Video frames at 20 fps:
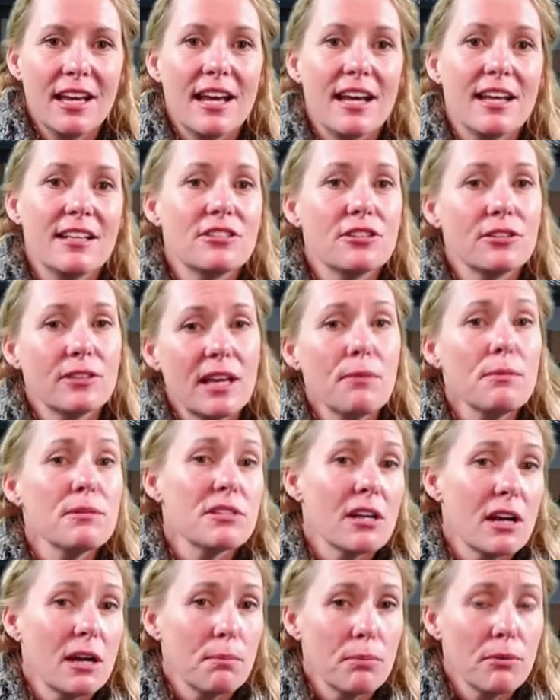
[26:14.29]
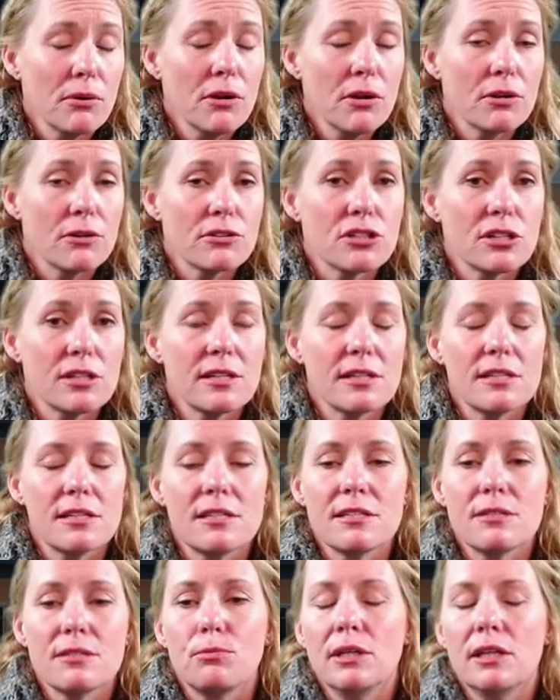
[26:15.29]
And so that was our approach
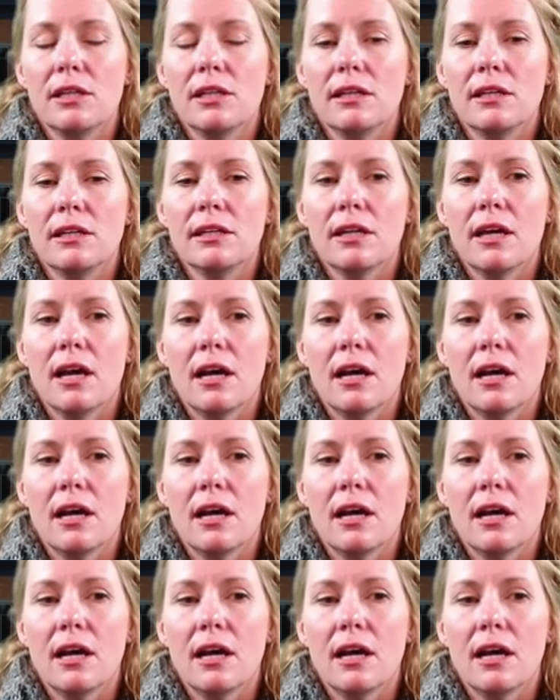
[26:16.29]
is we,